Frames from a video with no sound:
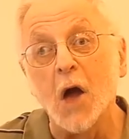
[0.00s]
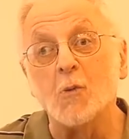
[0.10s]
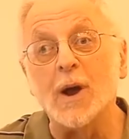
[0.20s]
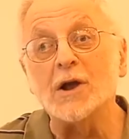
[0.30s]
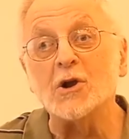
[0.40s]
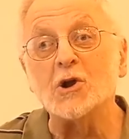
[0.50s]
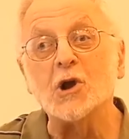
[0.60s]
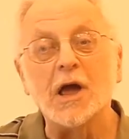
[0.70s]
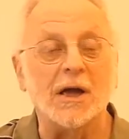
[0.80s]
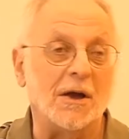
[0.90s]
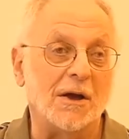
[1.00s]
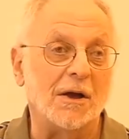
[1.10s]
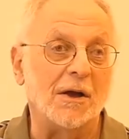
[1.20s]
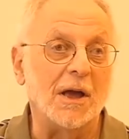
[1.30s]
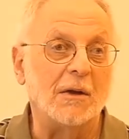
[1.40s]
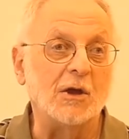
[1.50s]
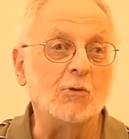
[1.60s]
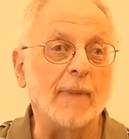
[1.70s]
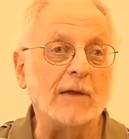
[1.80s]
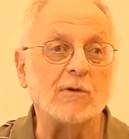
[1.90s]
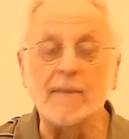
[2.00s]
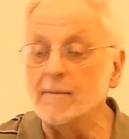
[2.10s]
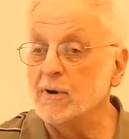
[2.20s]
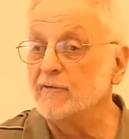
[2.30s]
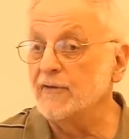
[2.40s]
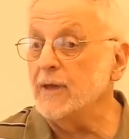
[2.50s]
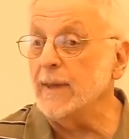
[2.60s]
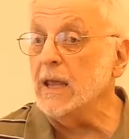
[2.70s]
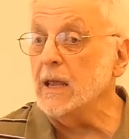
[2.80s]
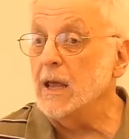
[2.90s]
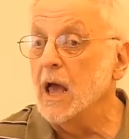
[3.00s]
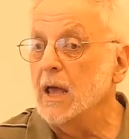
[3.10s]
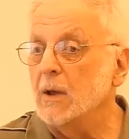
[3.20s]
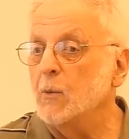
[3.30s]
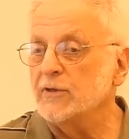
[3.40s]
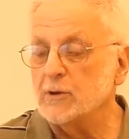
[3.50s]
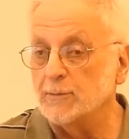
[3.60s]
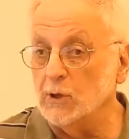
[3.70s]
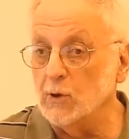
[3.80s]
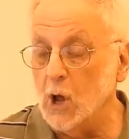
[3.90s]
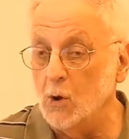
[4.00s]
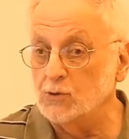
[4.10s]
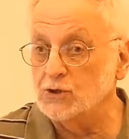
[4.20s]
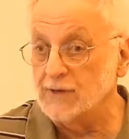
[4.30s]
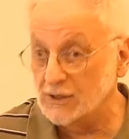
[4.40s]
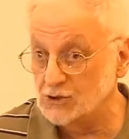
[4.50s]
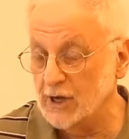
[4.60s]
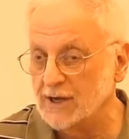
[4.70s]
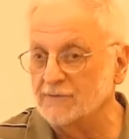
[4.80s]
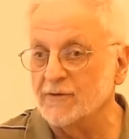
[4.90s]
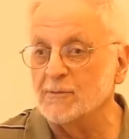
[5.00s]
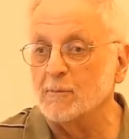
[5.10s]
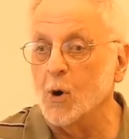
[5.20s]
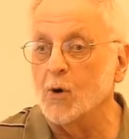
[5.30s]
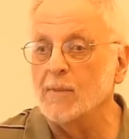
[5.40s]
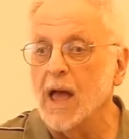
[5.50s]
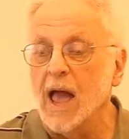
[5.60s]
where you may remember Phoebe with her blue coat, that's taken from the poem,